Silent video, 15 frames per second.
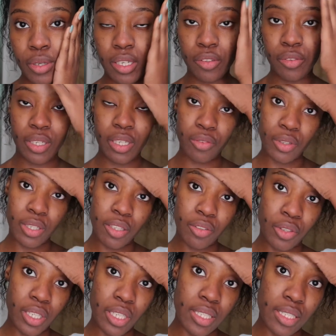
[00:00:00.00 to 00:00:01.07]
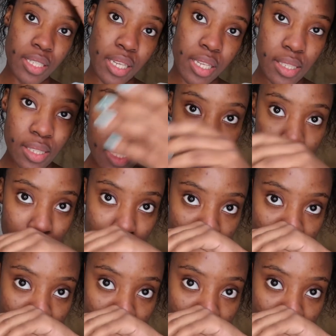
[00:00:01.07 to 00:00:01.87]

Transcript: really, really, really, really intense.